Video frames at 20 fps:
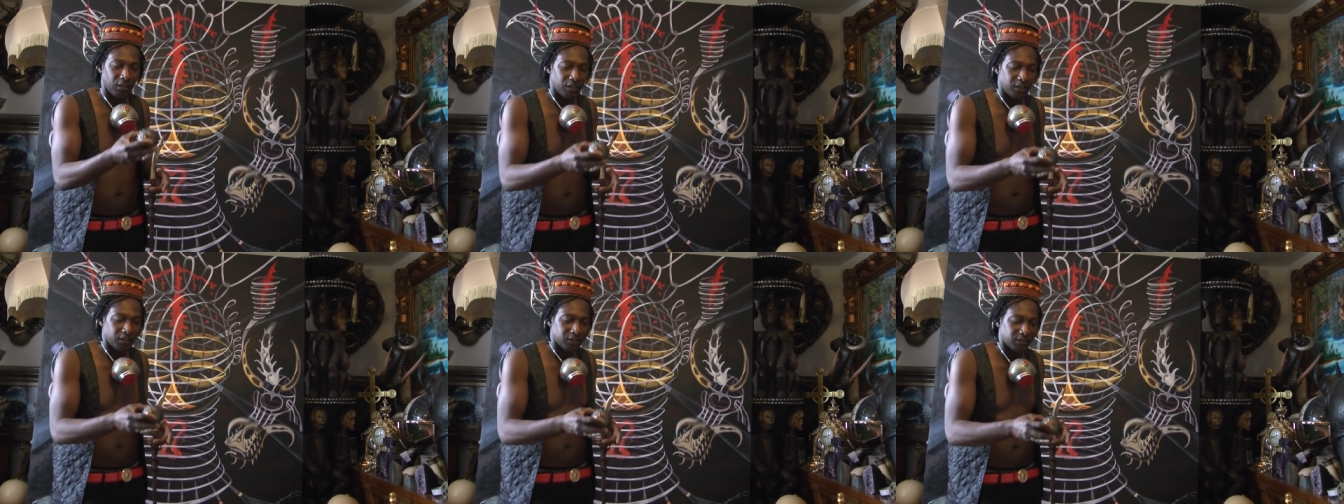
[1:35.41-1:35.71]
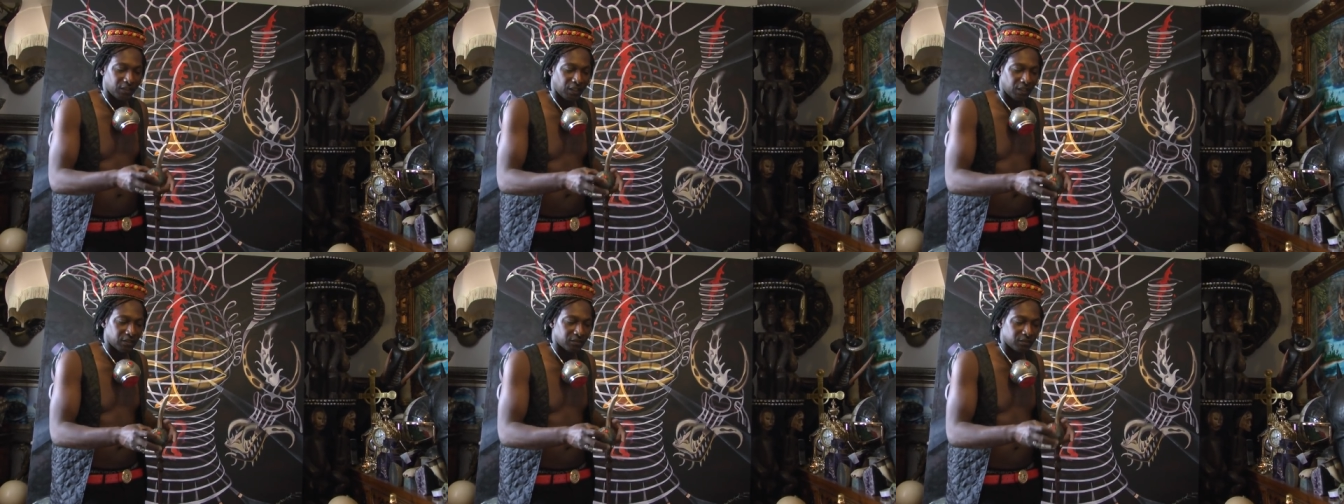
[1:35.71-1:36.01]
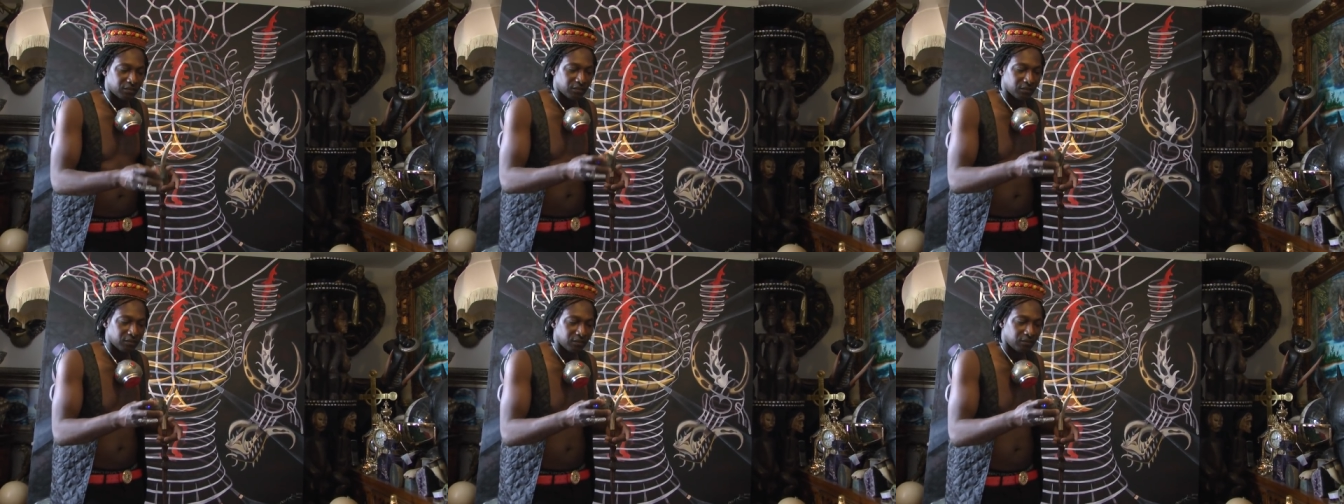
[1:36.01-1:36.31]
it
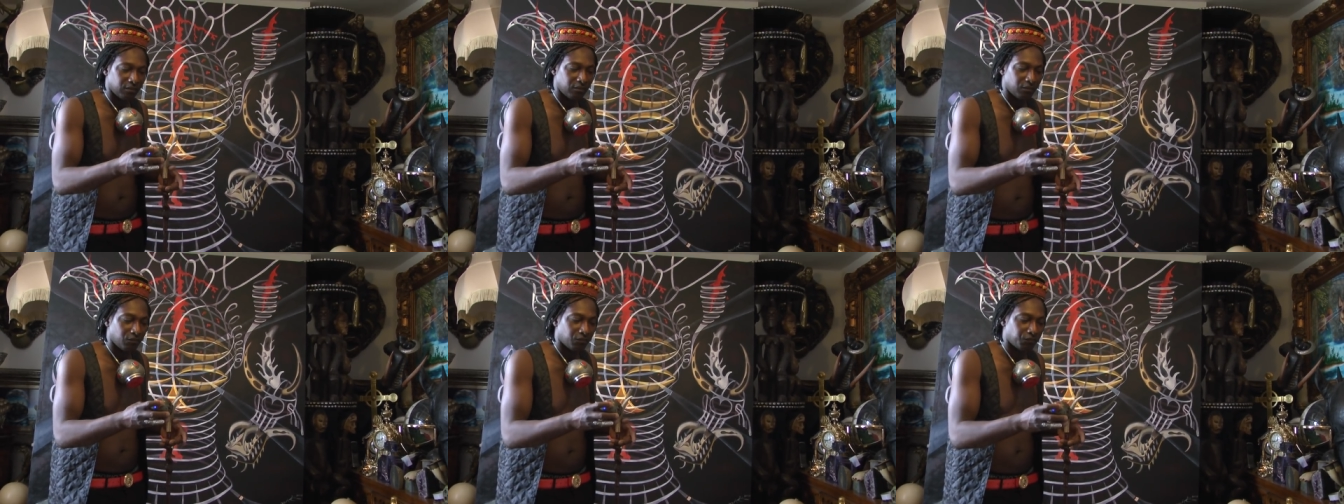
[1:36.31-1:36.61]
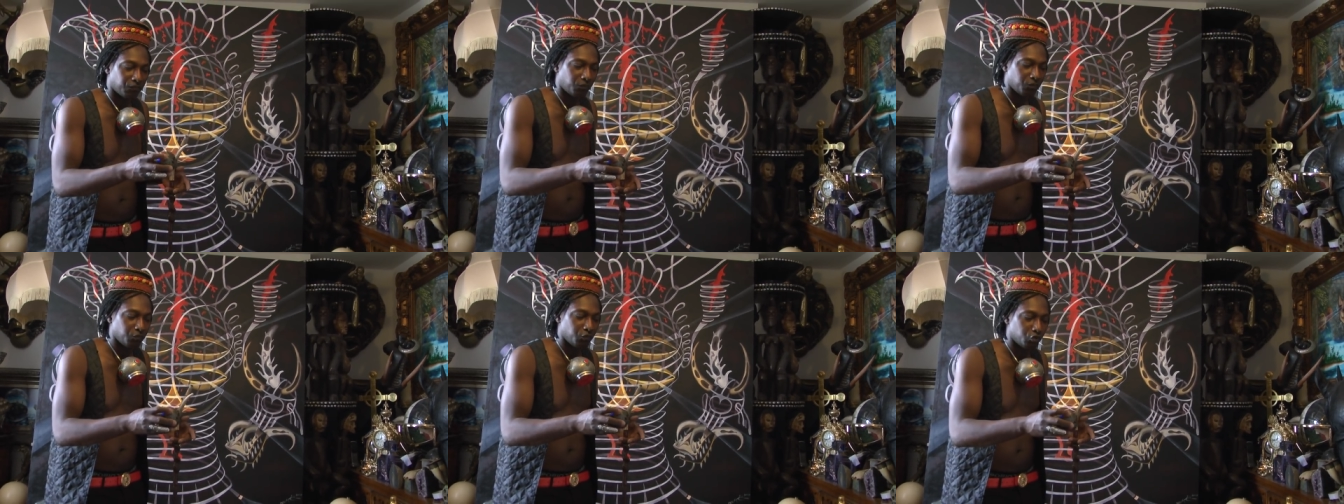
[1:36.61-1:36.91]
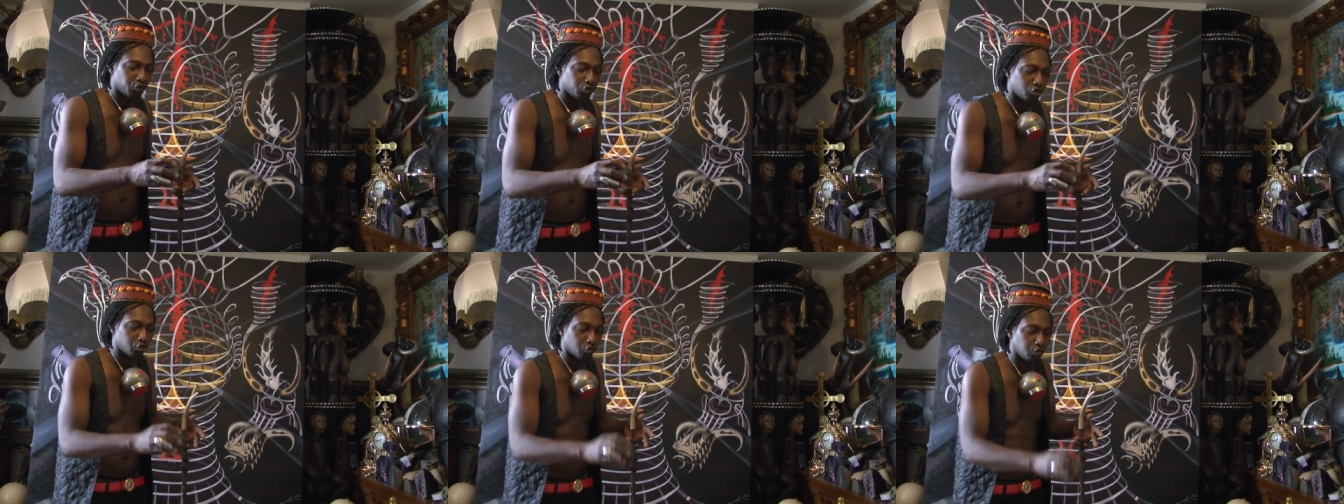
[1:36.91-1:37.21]
takes from
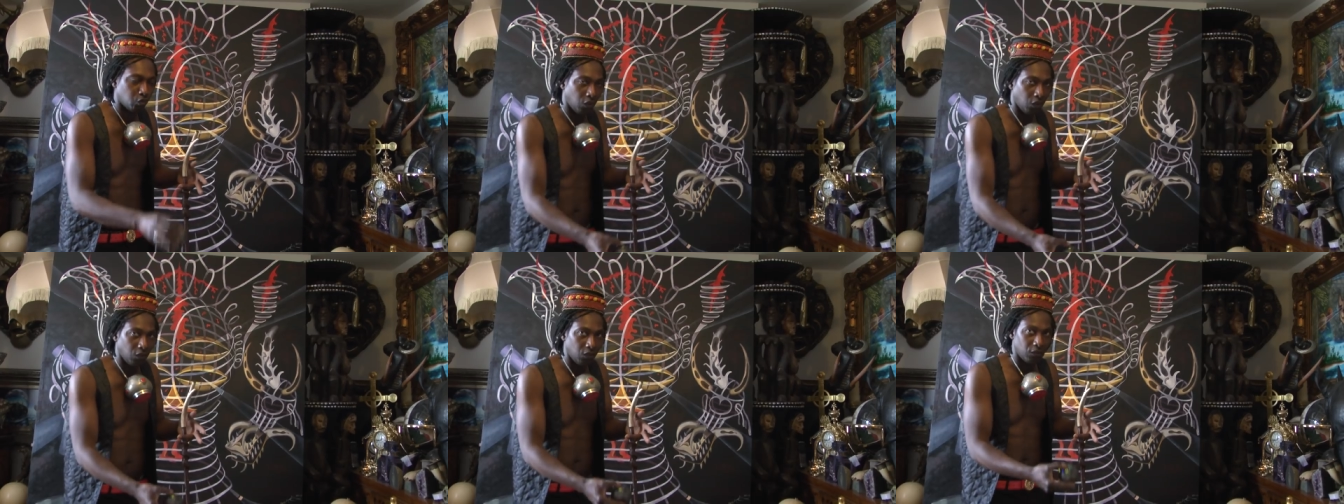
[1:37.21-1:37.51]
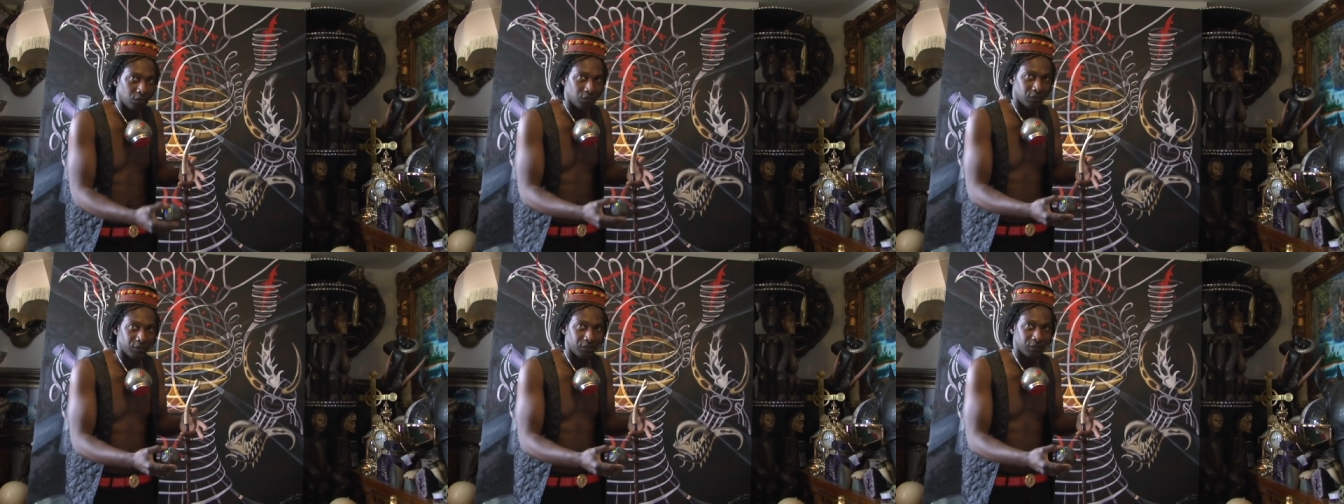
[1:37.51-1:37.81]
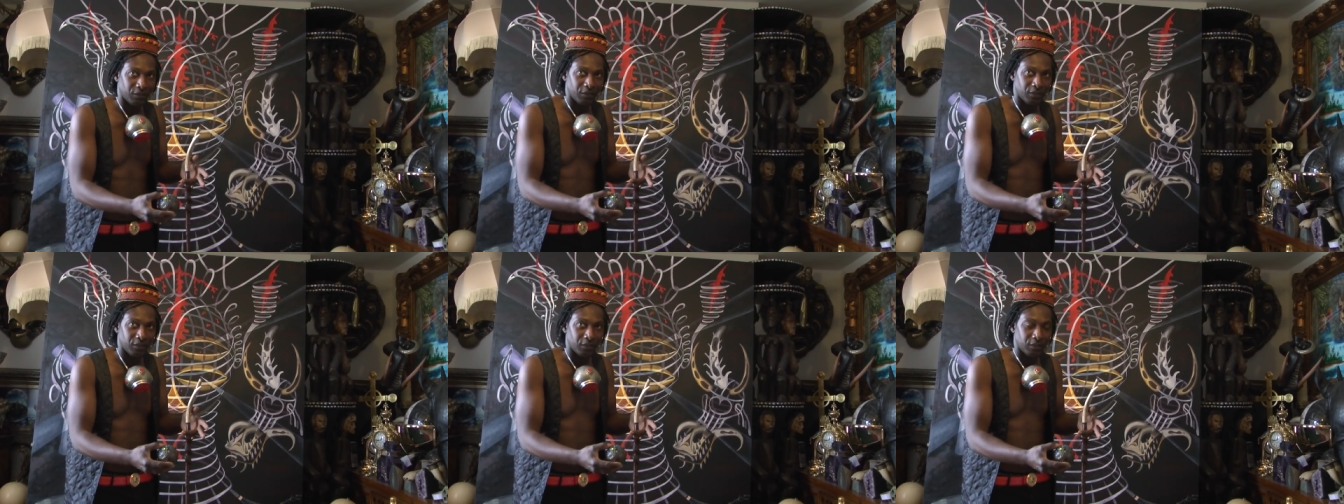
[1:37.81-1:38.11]
the soil,
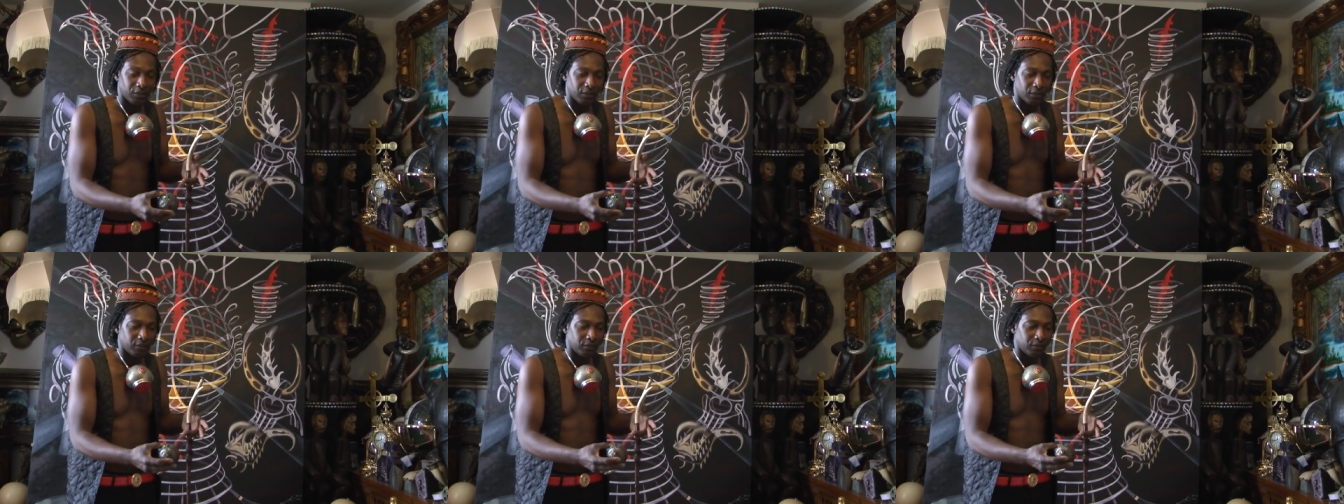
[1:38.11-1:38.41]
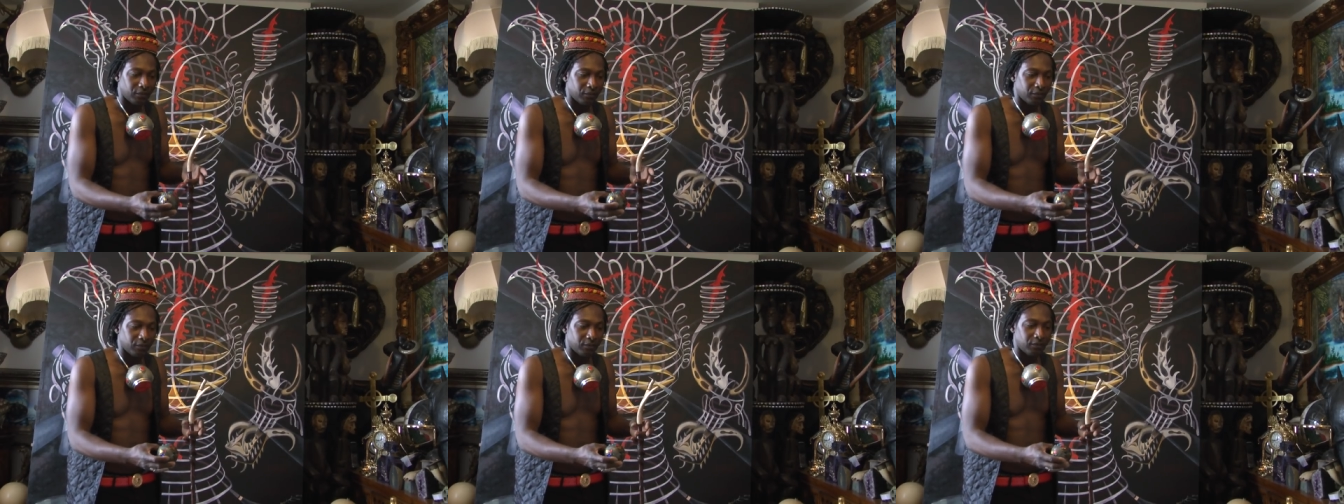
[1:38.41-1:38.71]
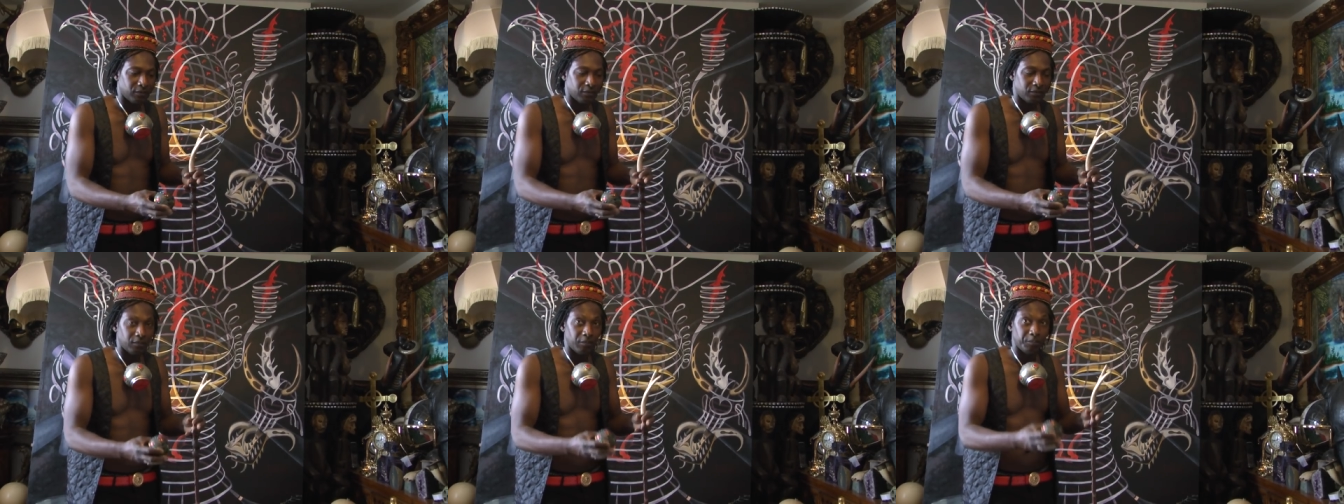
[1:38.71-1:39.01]

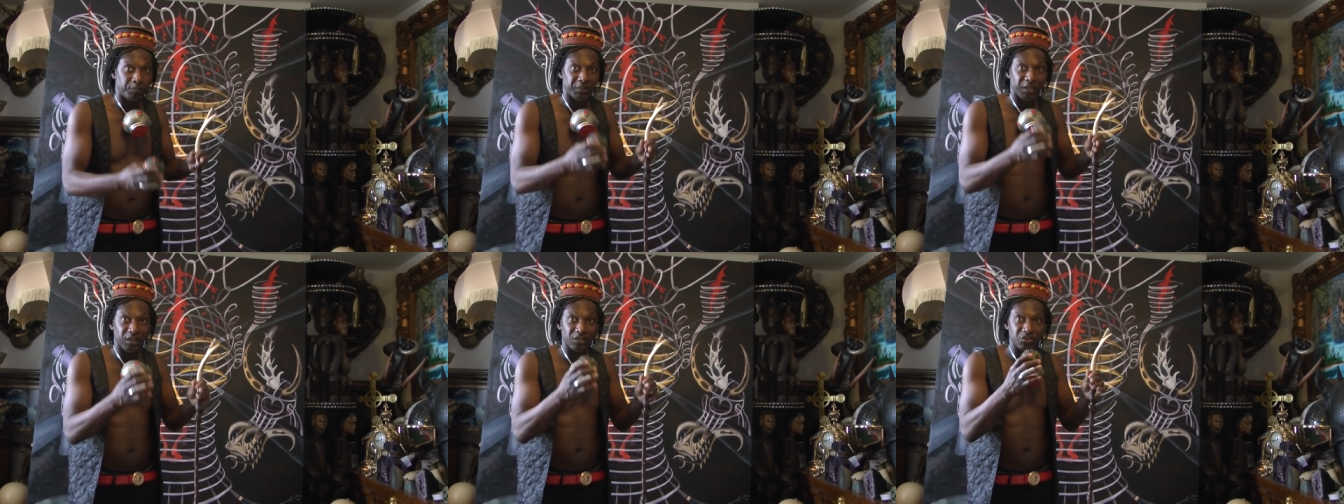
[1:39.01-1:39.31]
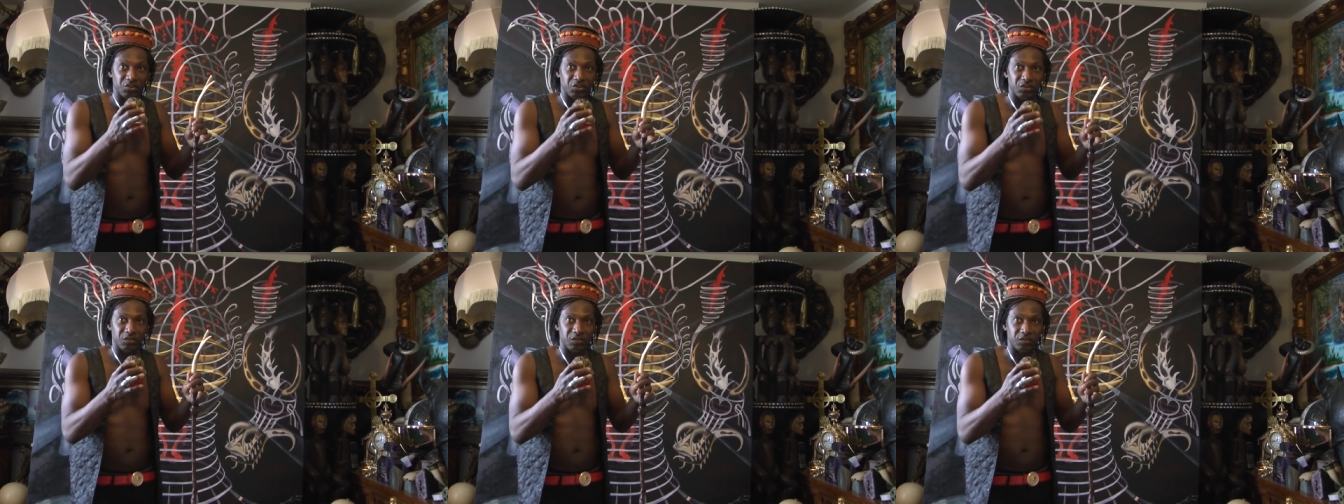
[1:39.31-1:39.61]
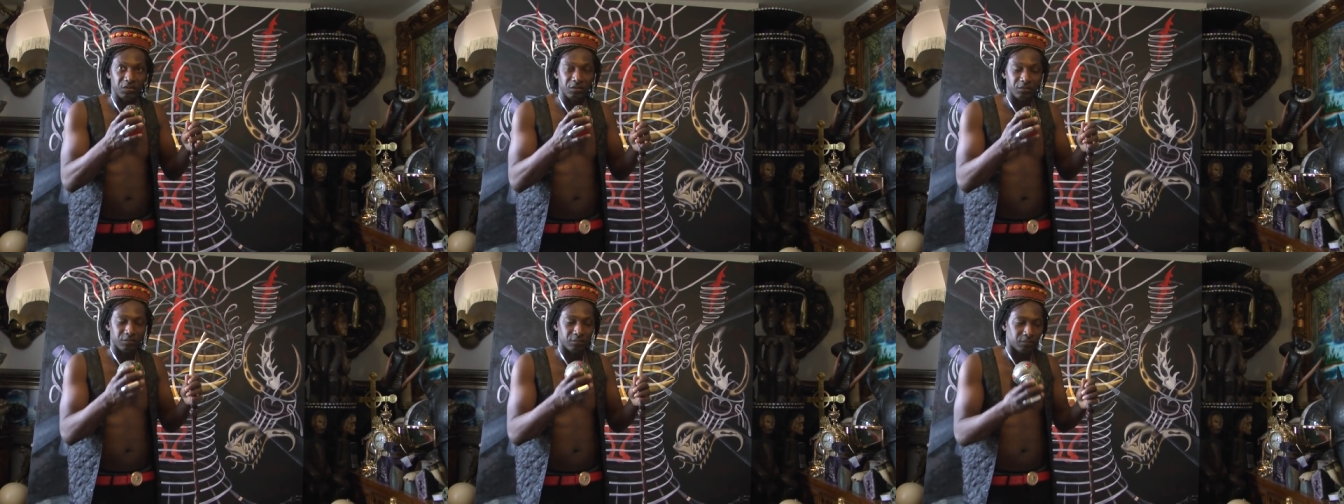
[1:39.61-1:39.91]
the
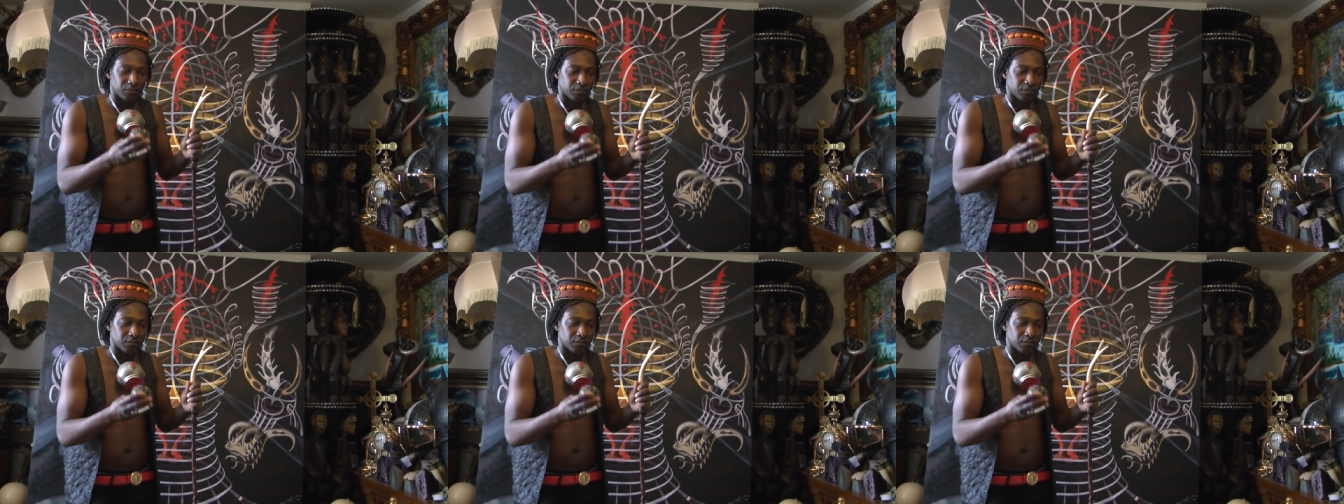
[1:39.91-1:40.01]
branches,